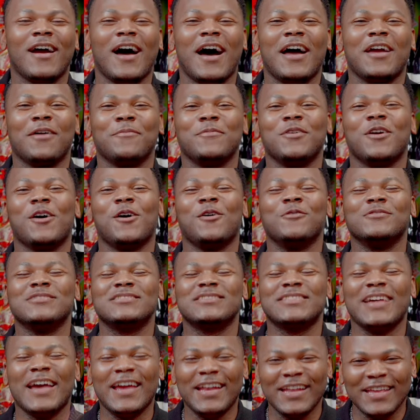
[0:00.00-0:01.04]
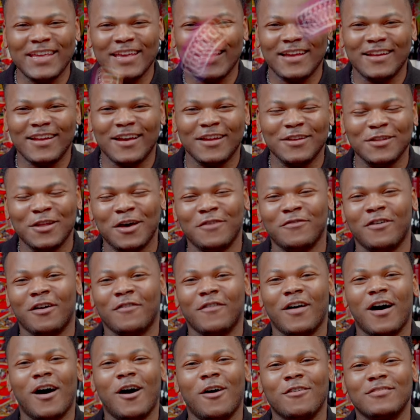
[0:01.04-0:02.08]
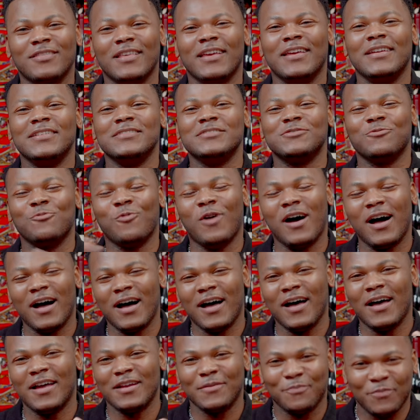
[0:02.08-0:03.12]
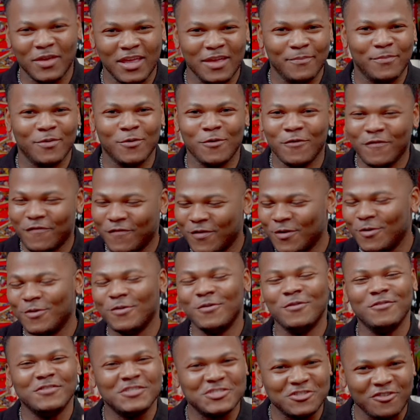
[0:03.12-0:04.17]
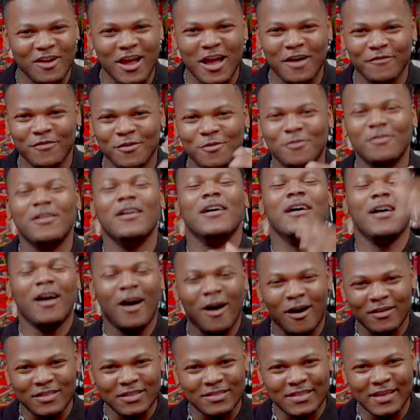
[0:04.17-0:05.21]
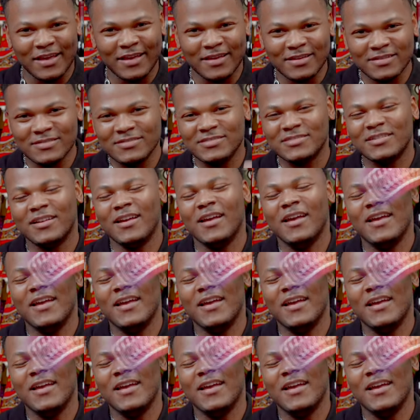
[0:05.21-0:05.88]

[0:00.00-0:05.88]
I am your host, Tadean, a lover of all things wine, people, food, travel, all the things.